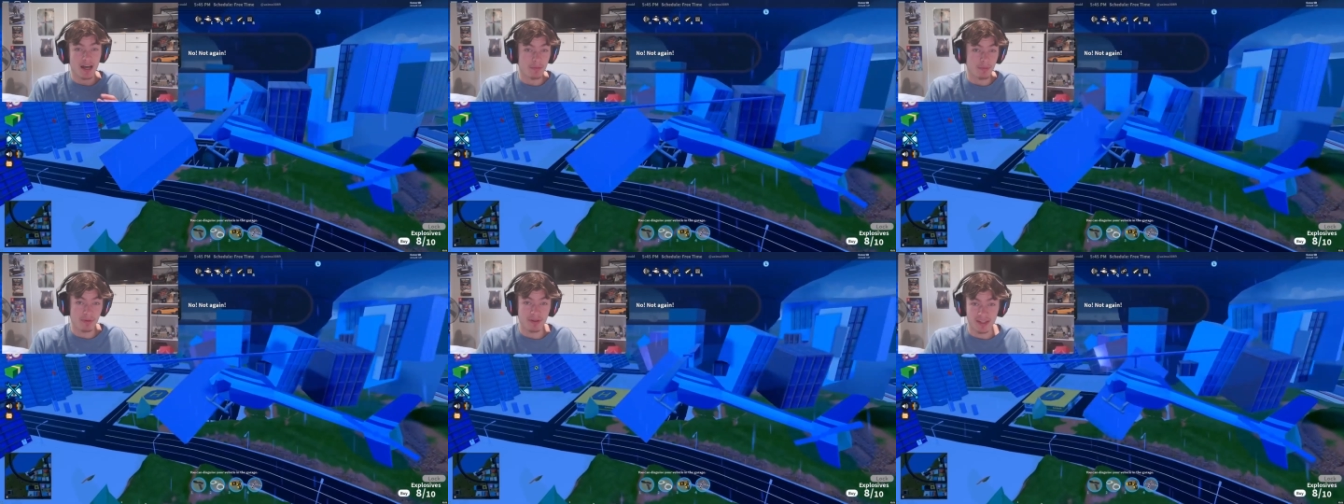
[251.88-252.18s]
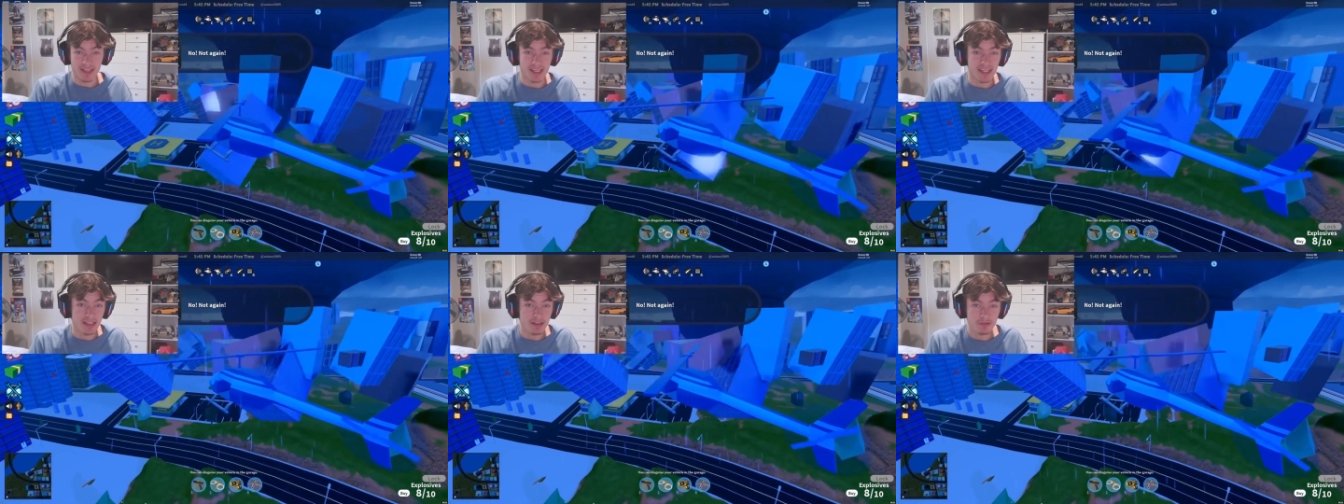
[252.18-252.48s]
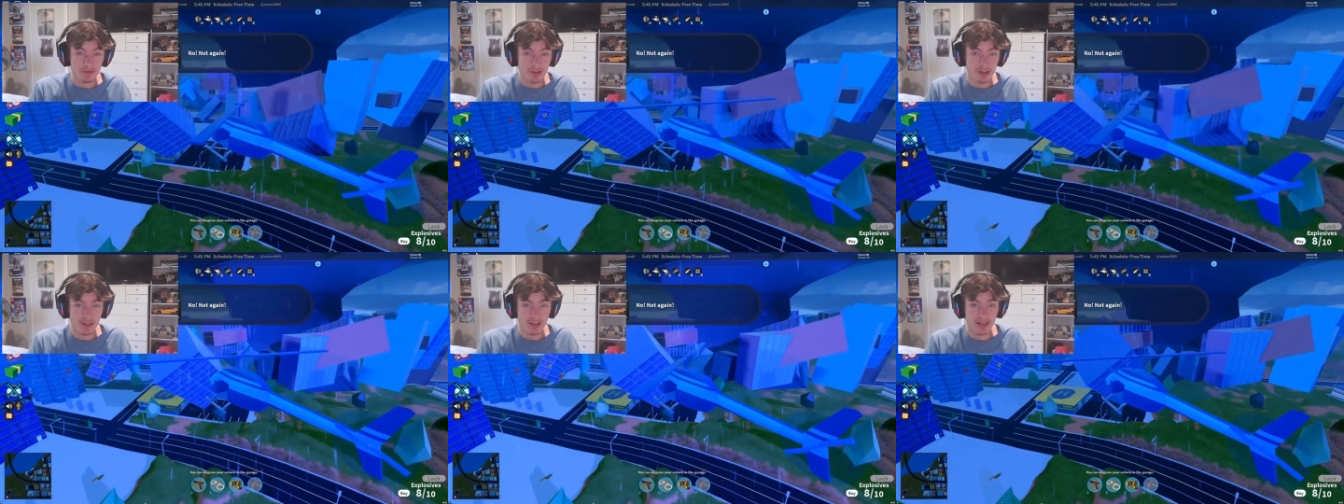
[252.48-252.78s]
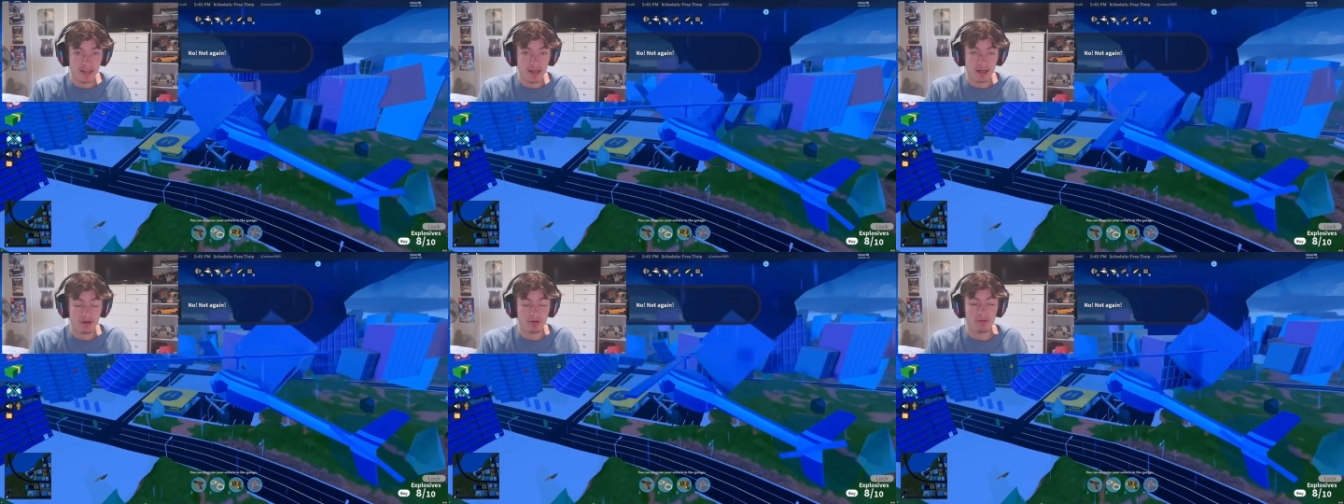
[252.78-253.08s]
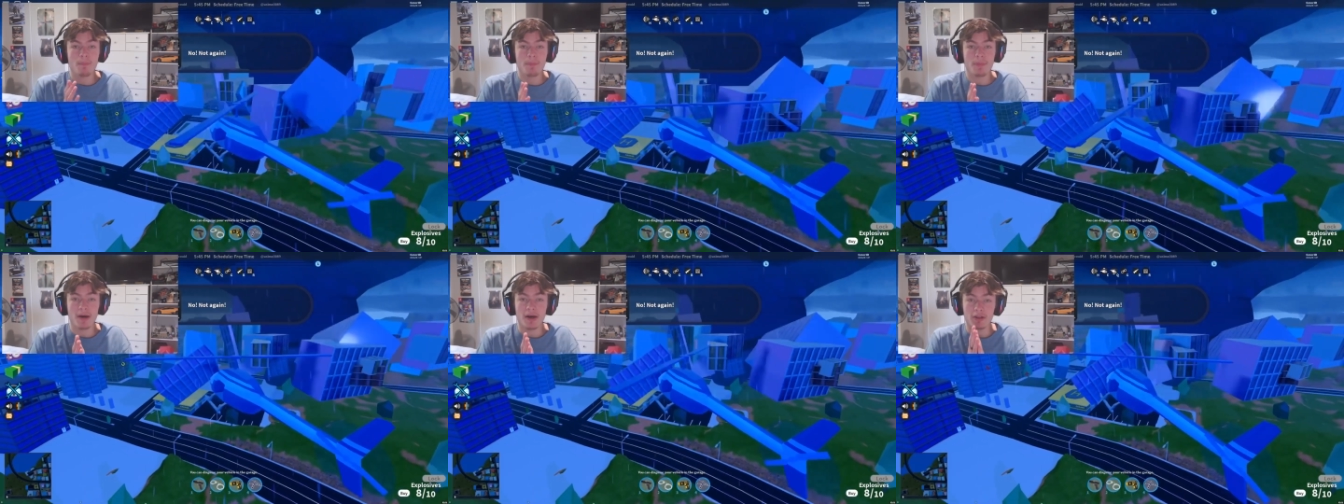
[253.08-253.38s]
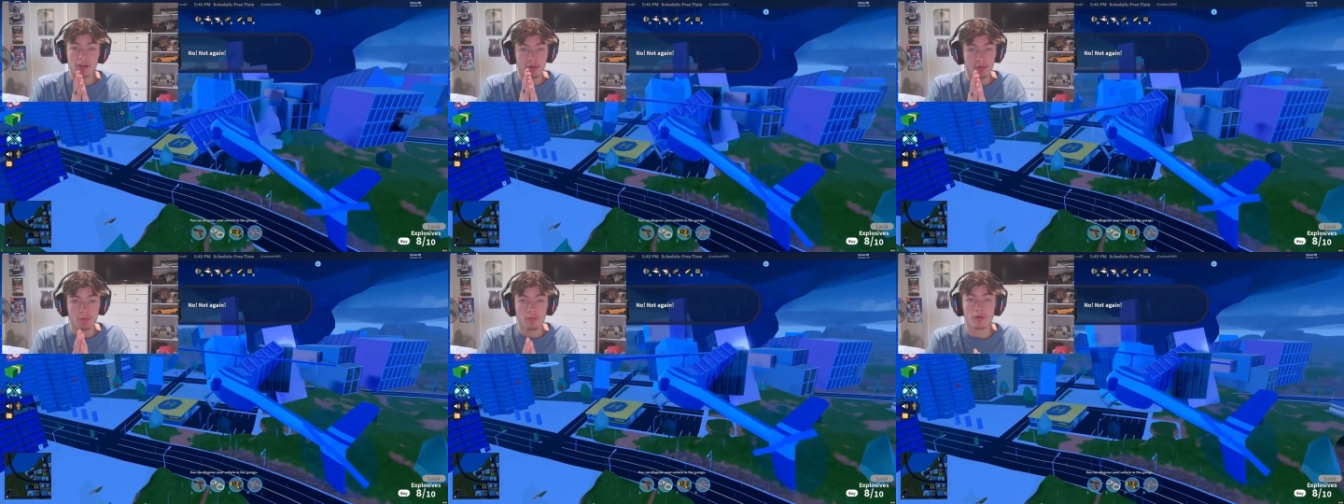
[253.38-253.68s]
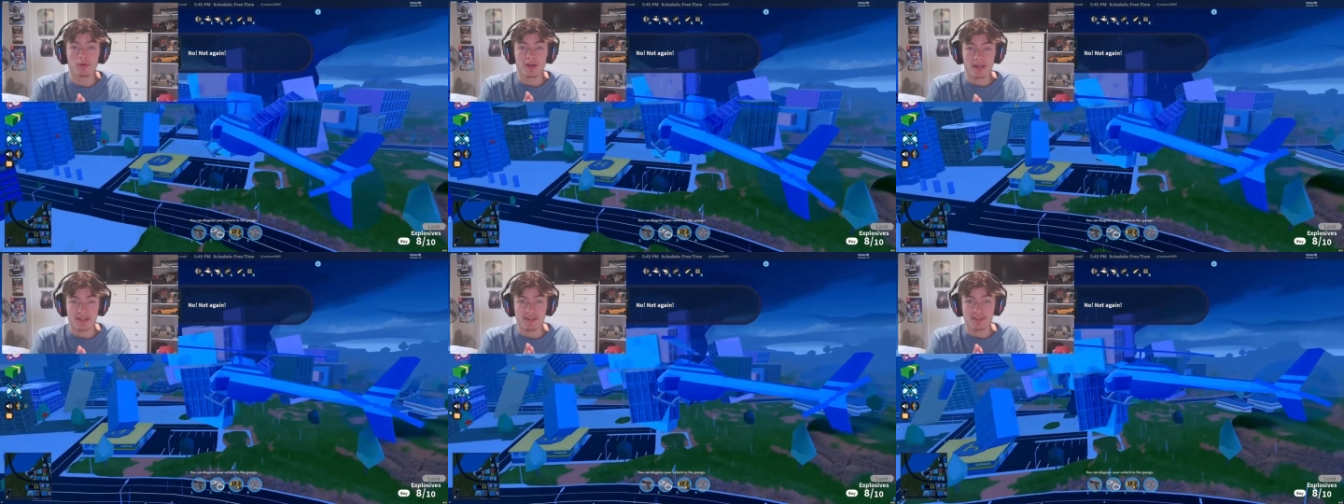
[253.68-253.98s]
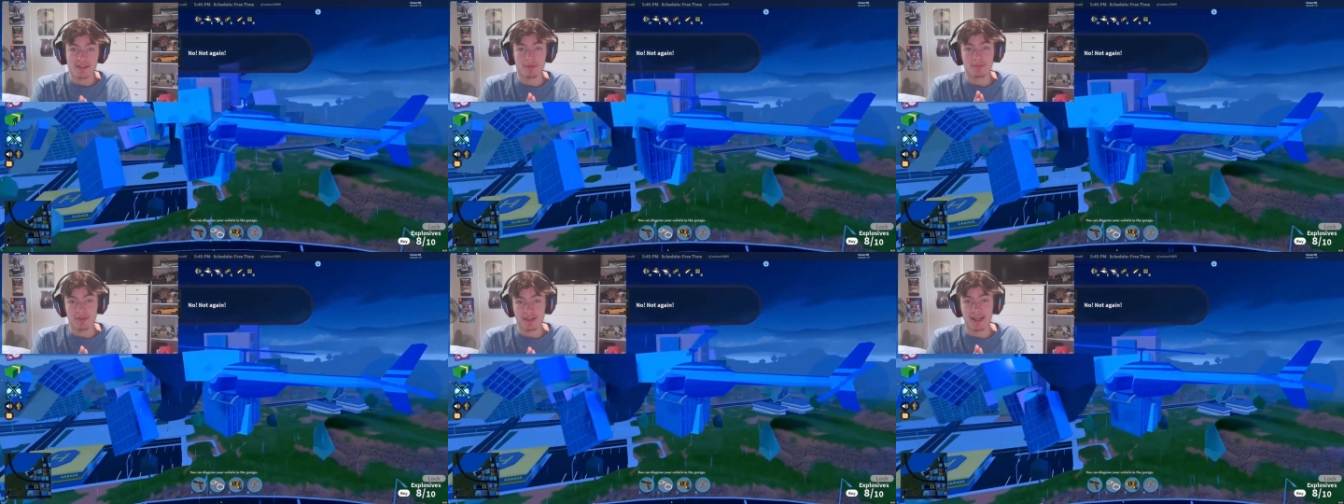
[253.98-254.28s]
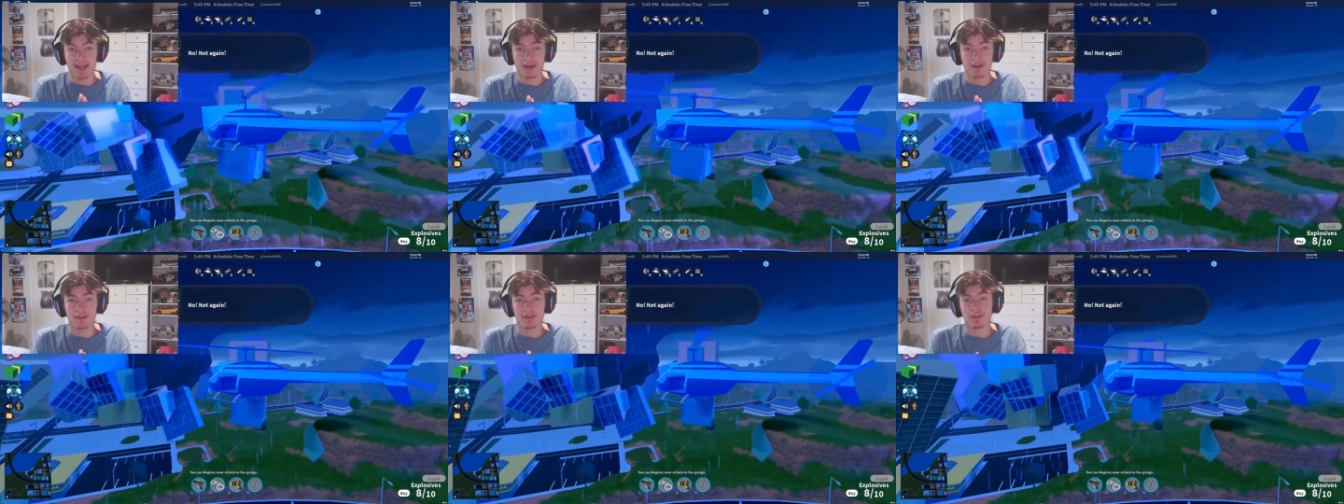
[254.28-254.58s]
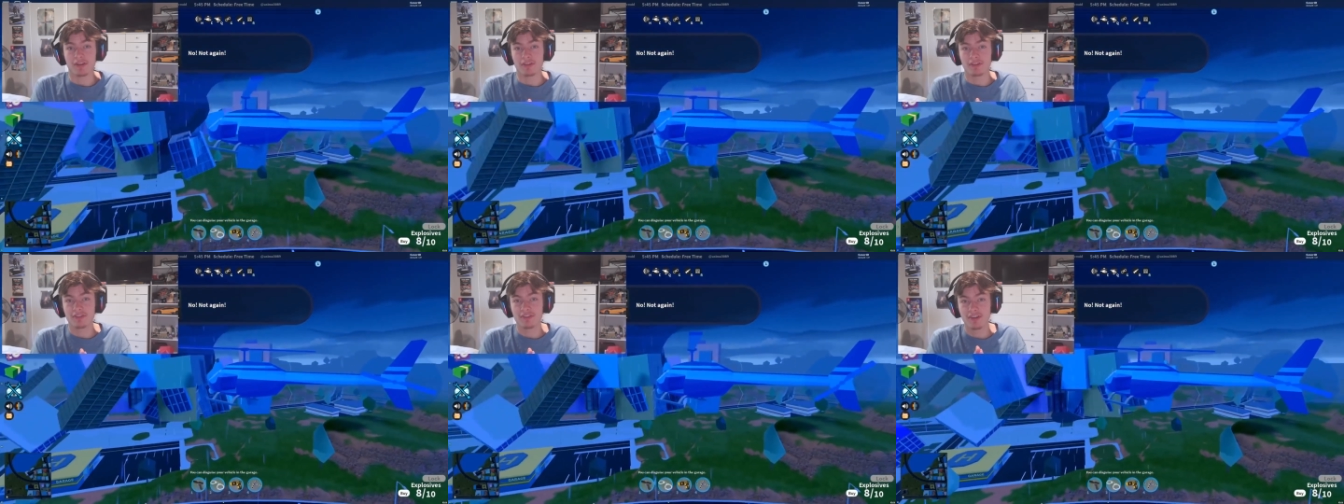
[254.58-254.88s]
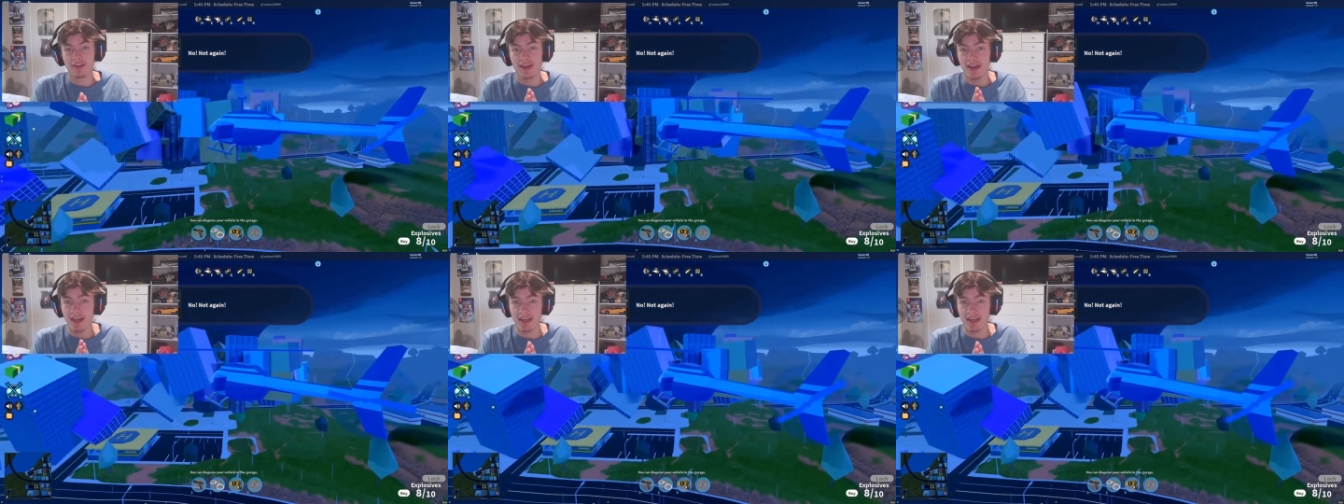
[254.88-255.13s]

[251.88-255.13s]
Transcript: up in the air right now, but you will get something out of this